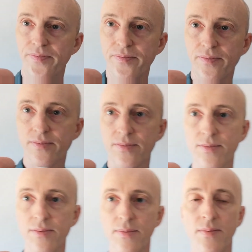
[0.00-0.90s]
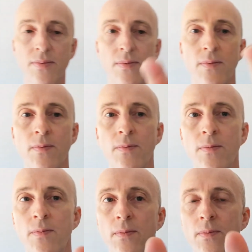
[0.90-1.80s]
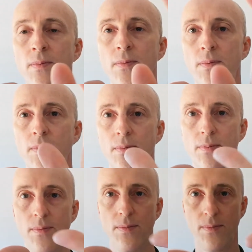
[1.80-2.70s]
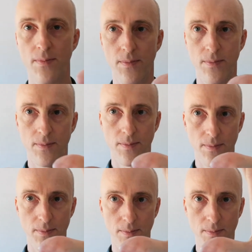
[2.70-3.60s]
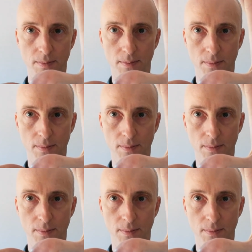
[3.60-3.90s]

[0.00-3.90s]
Nobody speaks.